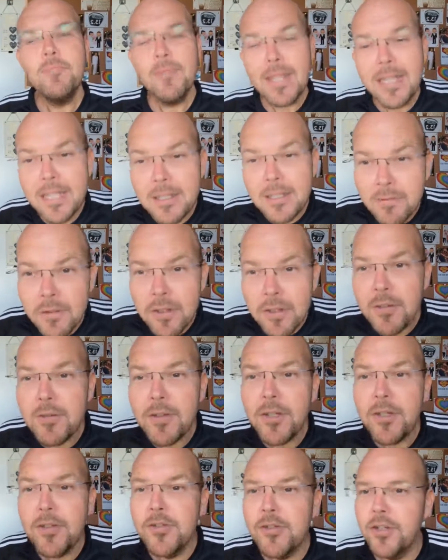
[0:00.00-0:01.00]
is full of
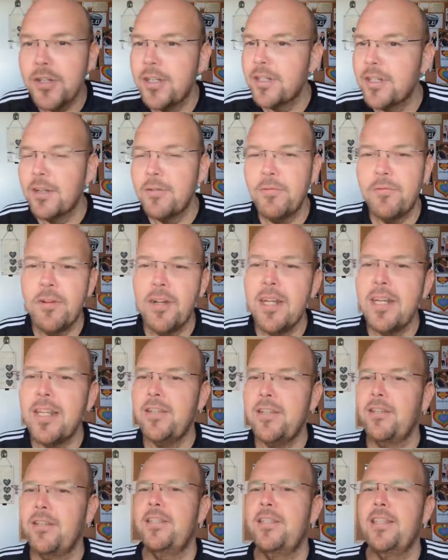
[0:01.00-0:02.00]
nutrients and really
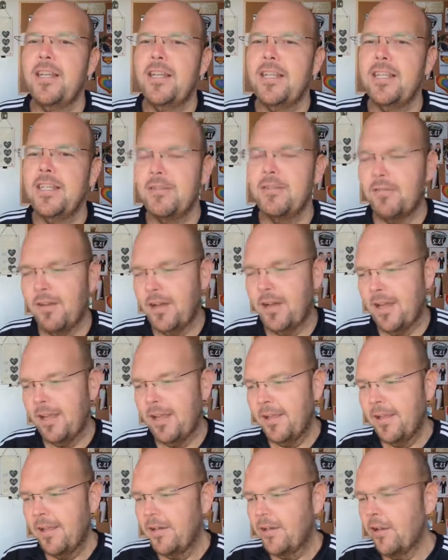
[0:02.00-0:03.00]
does satisfy
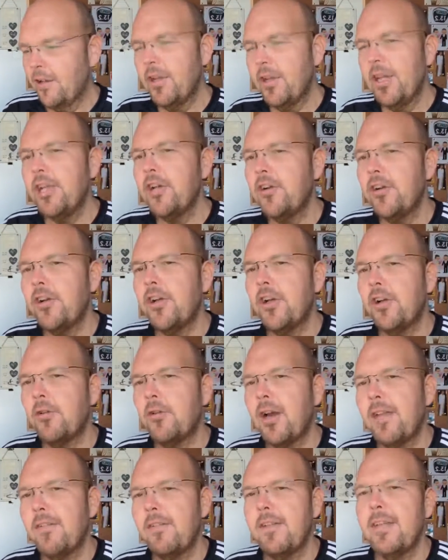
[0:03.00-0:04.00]
not only hunger
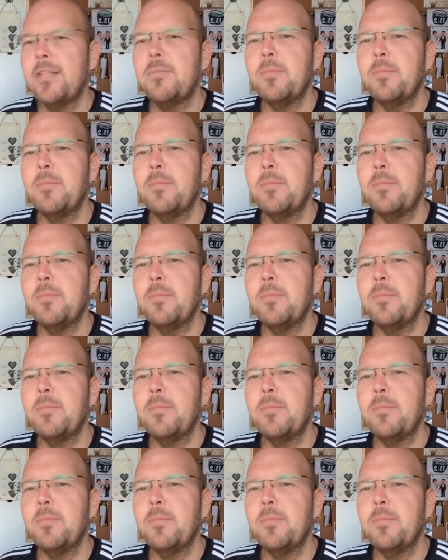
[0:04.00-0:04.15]
cravings,